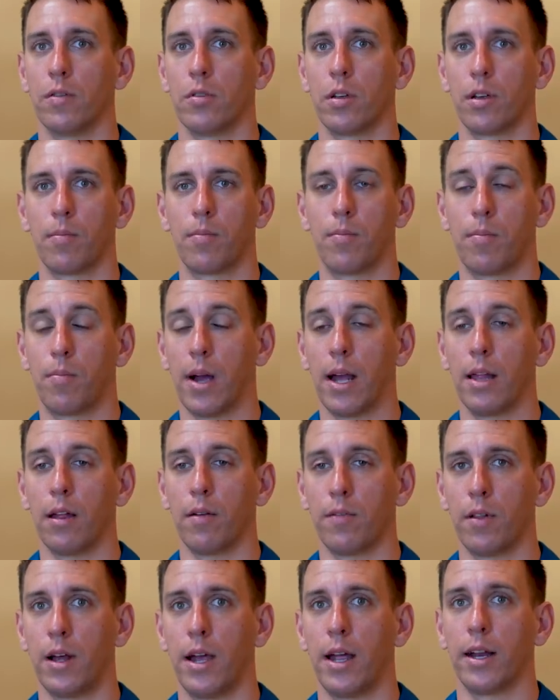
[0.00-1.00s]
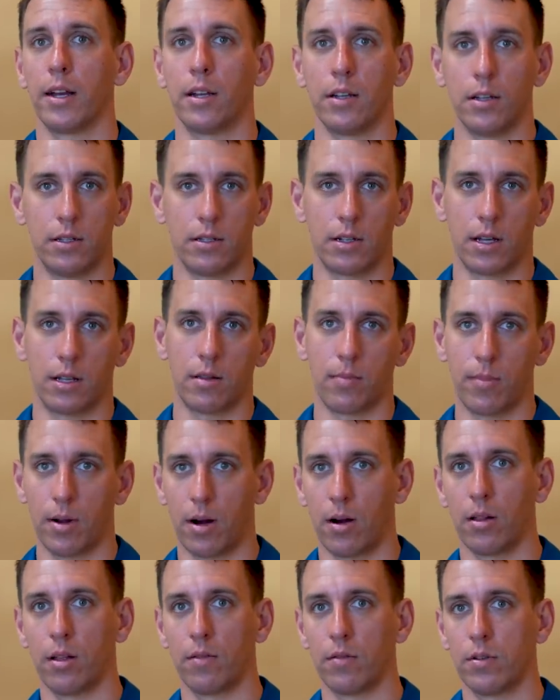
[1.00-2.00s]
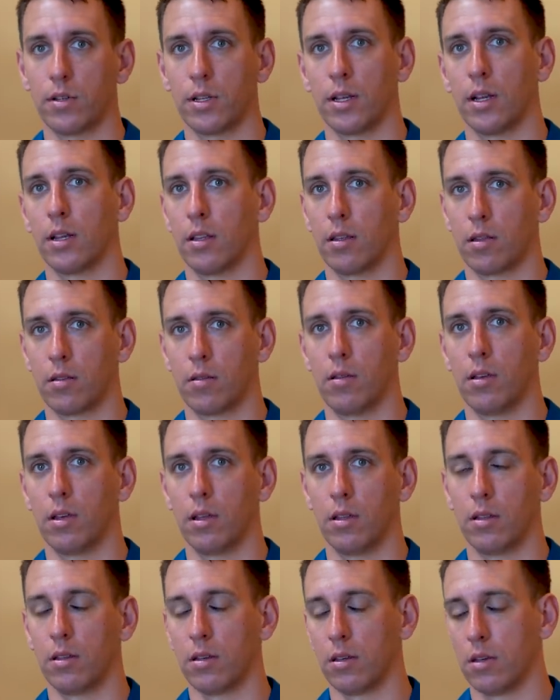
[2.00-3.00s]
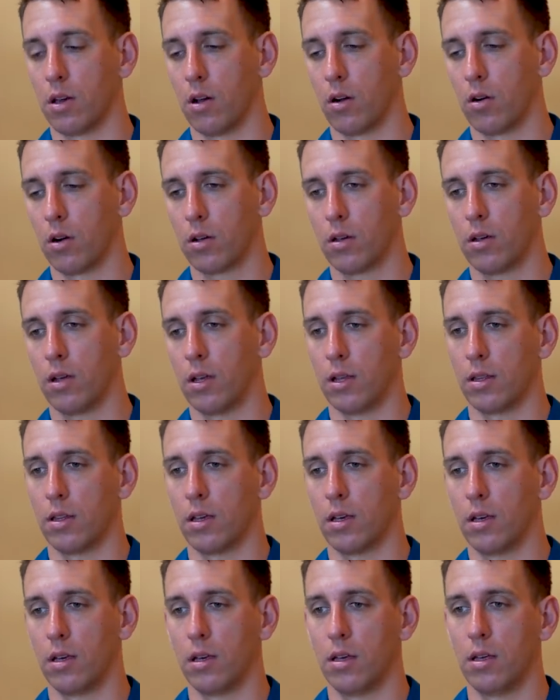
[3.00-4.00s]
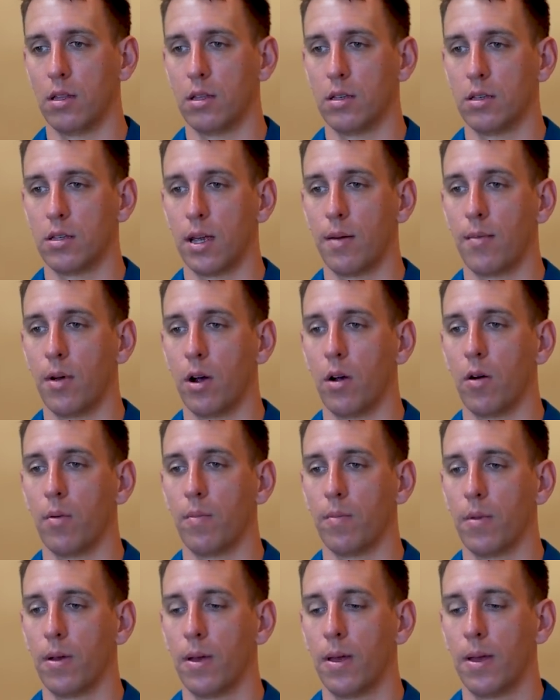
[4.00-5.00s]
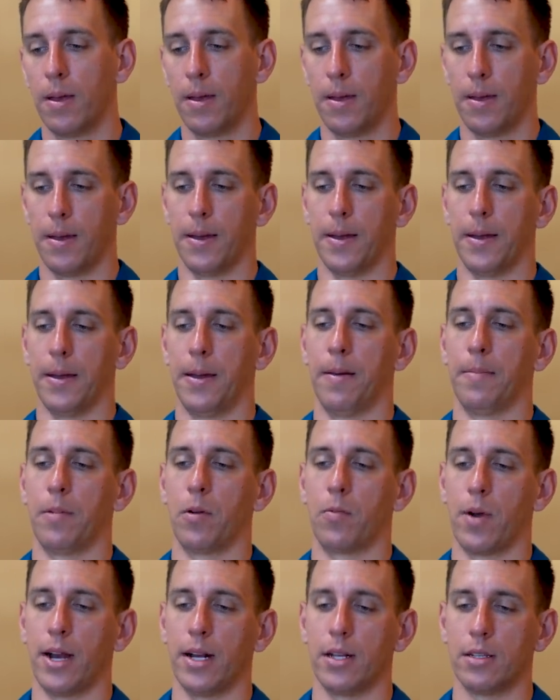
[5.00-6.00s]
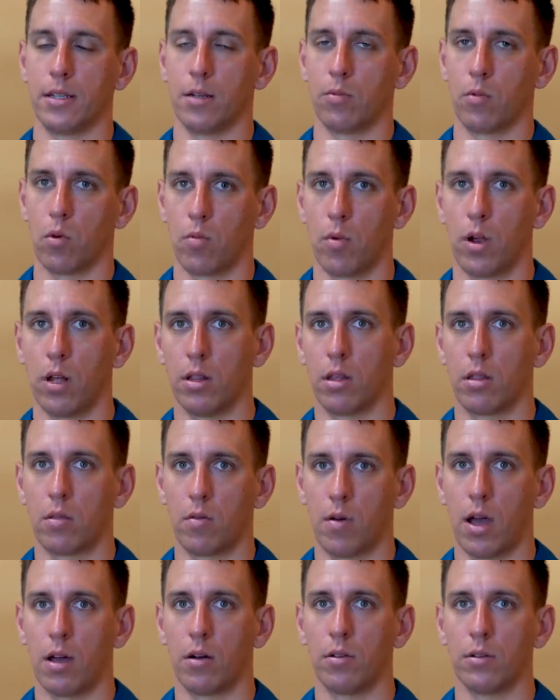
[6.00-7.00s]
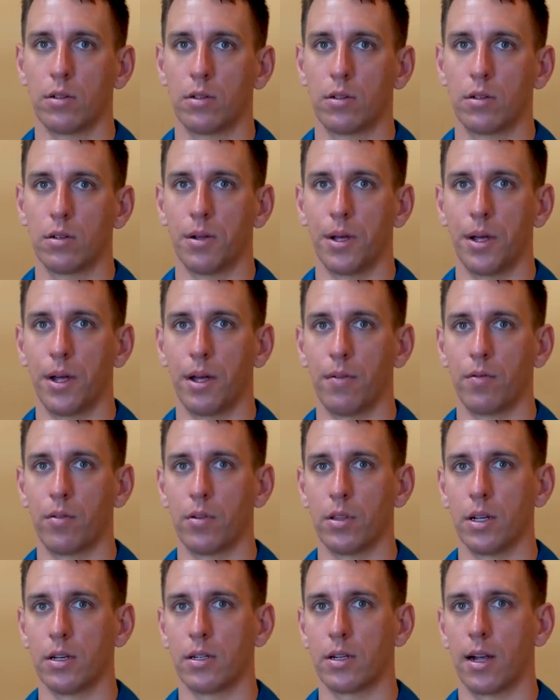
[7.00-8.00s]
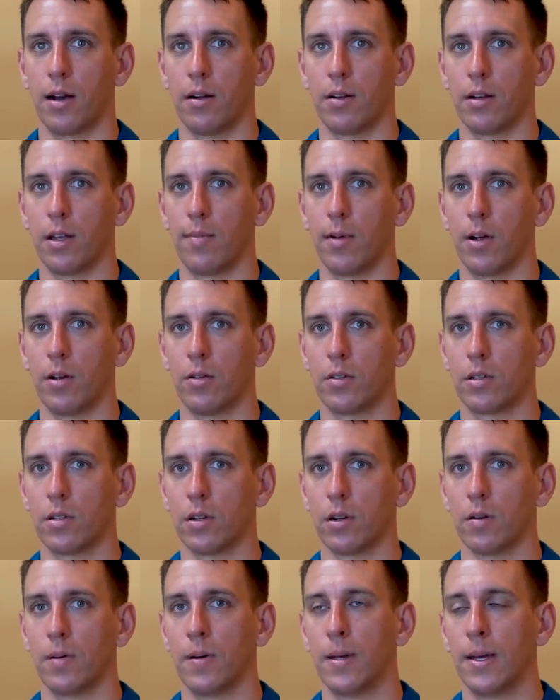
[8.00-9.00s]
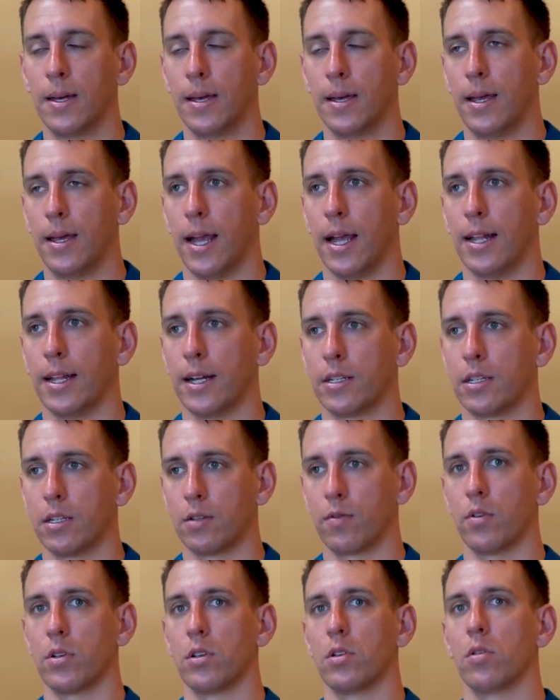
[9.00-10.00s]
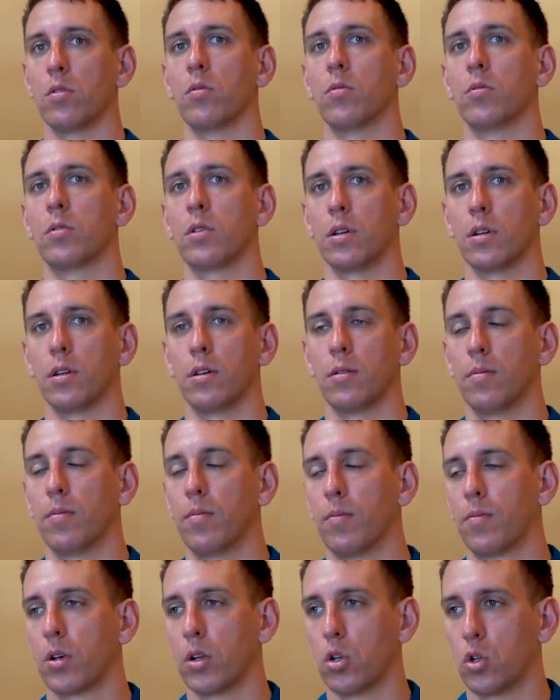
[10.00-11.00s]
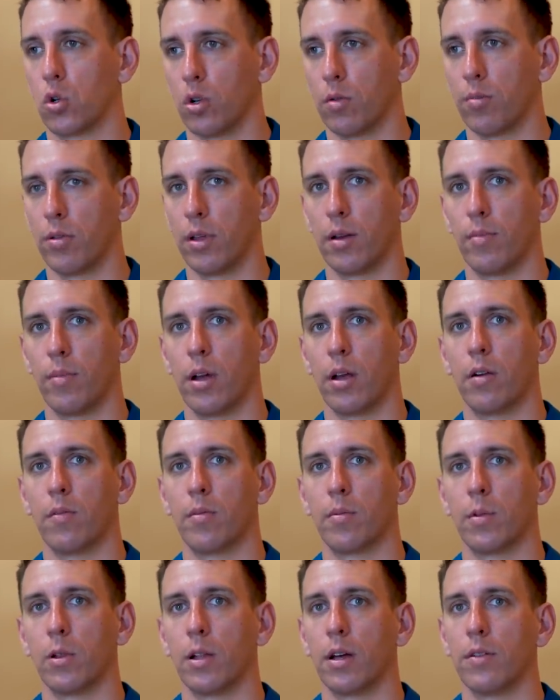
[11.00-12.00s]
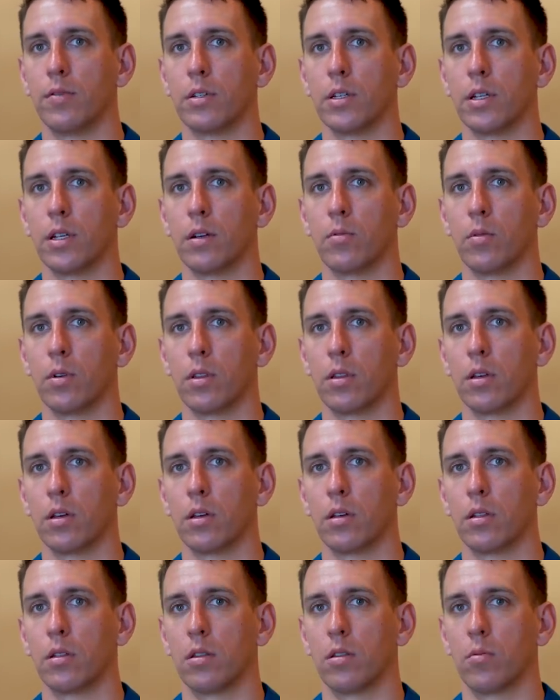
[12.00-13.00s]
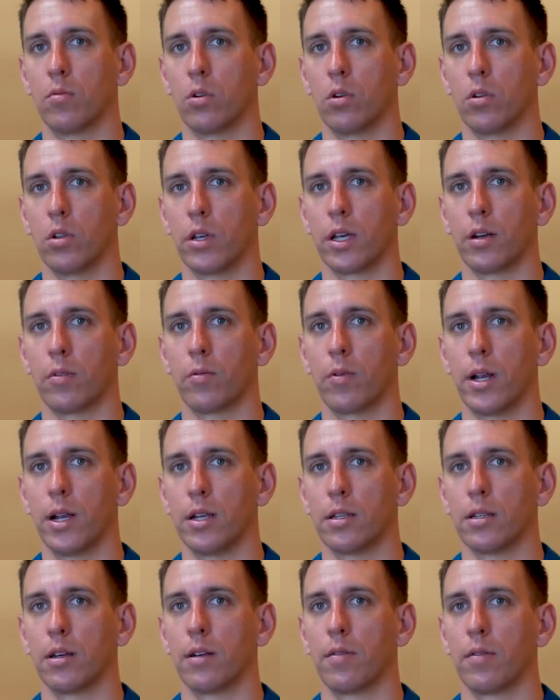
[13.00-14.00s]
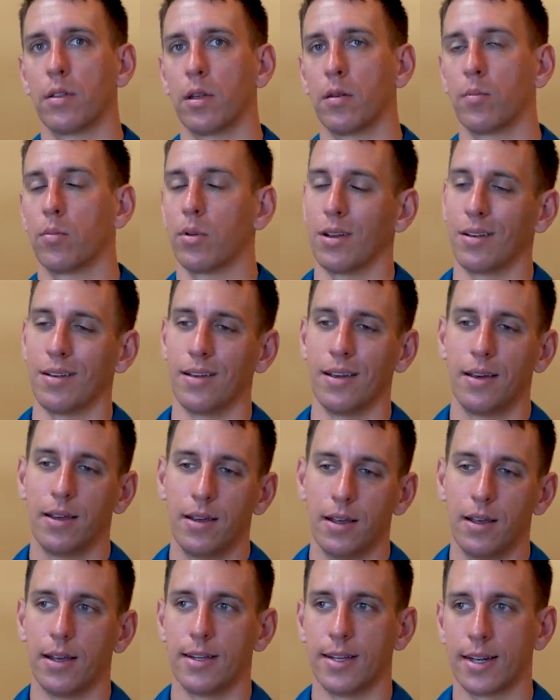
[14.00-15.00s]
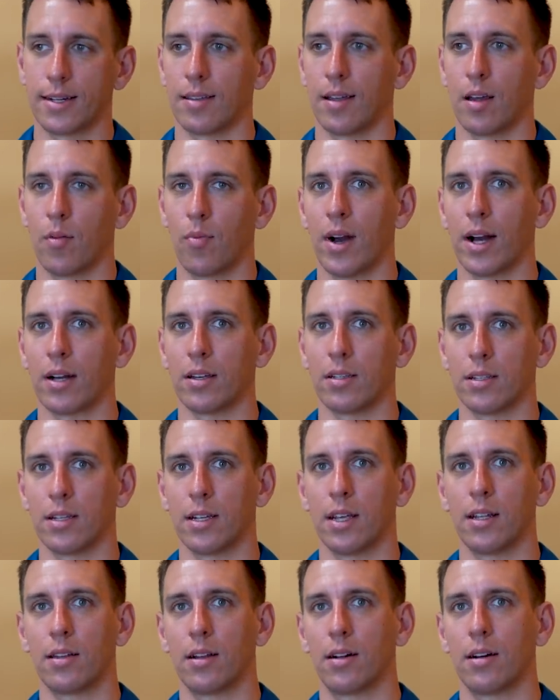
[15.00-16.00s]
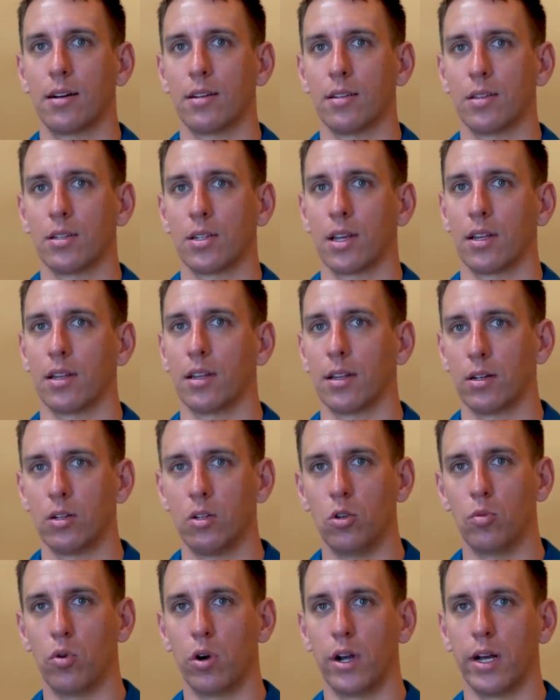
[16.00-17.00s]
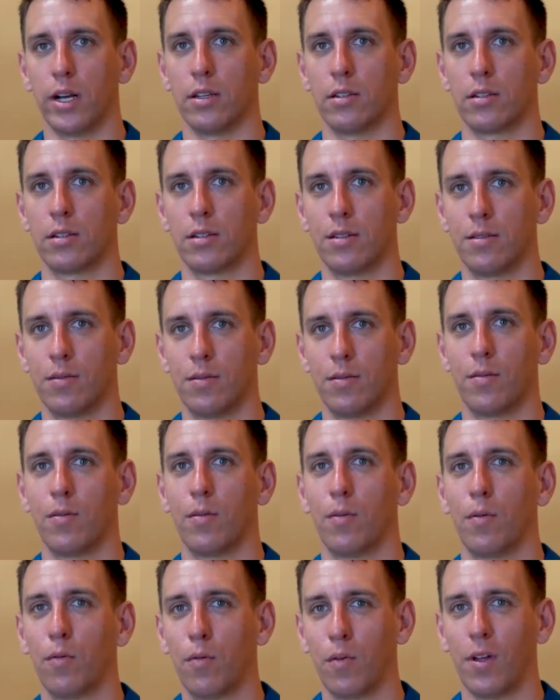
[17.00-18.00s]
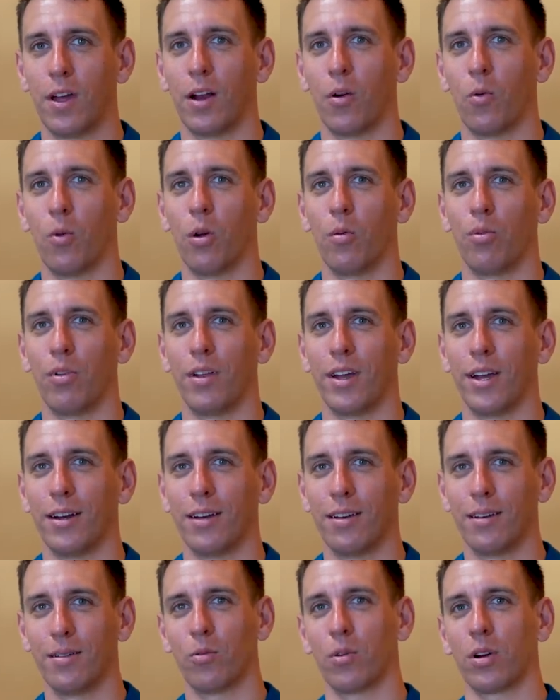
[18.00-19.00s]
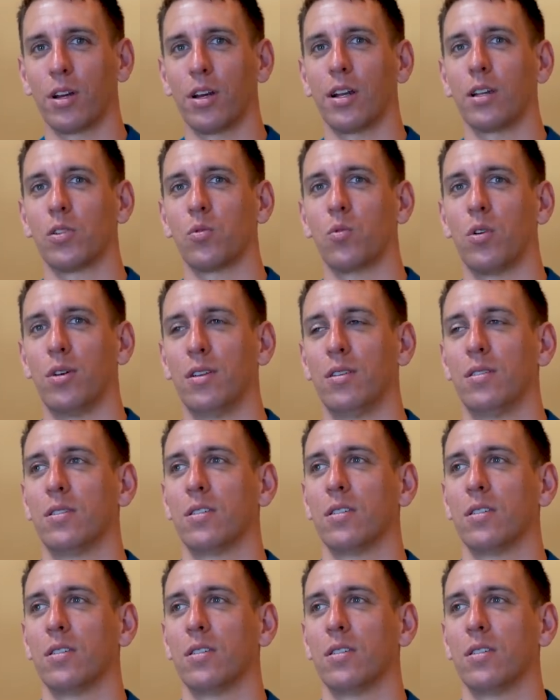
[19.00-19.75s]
If the pilot flying, he's got the power levers and the yoke. And in the demo, the right seat will run the throttles for the entire demo. So. And that's just for you to control the plane better from the left seat with the rolling rates and everything. But it takes a lot of practice to get there because it's kind of like two brains flying one plane, working as one.